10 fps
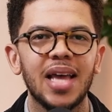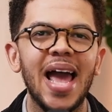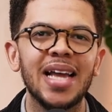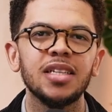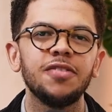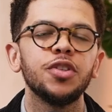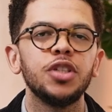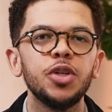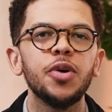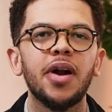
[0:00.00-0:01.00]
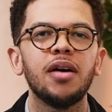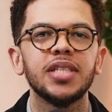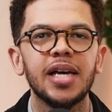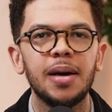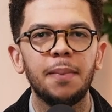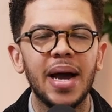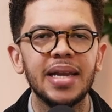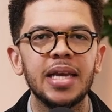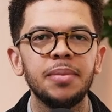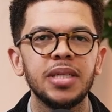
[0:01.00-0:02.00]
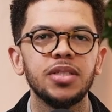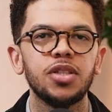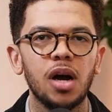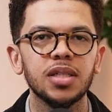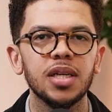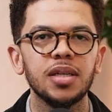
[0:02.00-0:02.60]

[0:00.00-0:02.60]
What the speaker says: And if you're new around here, my name is Dr.